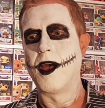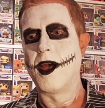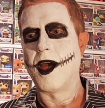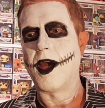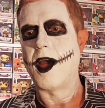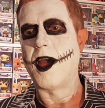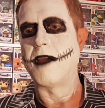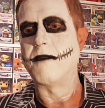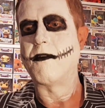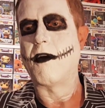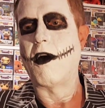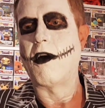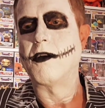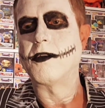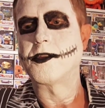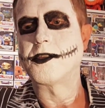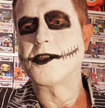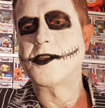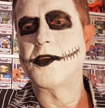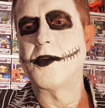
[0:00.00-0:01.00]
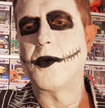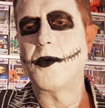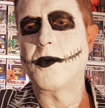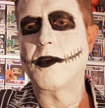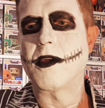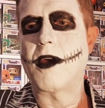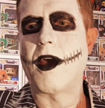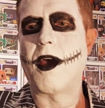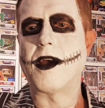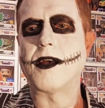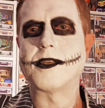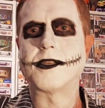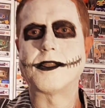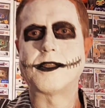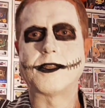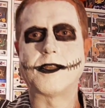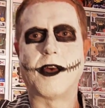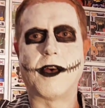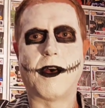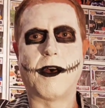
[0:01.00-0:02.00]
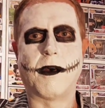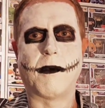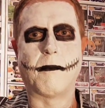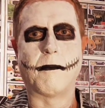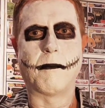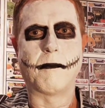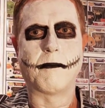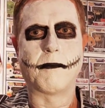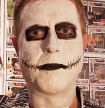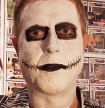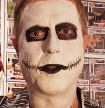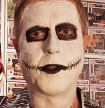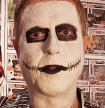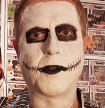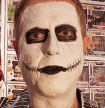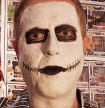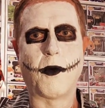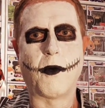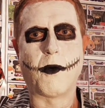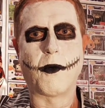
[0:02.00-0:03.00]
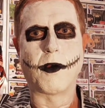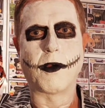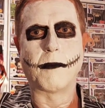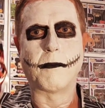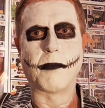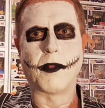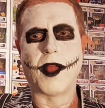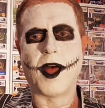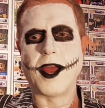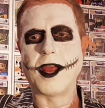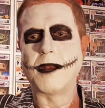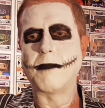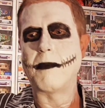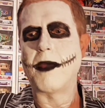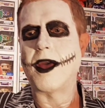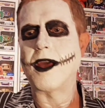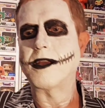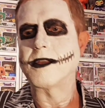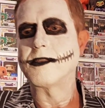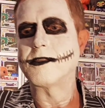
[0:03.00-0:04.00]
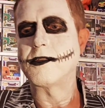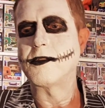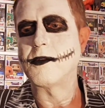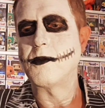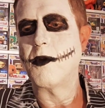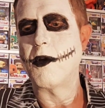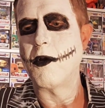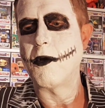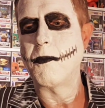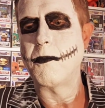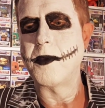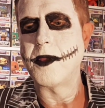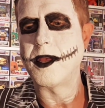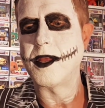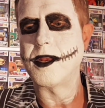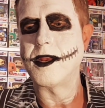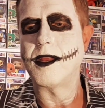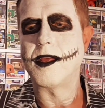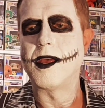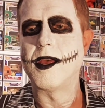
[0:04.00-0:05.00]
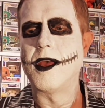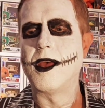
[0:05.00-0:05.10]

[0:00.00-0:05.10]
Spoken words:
I've also got some little horror blind bags to open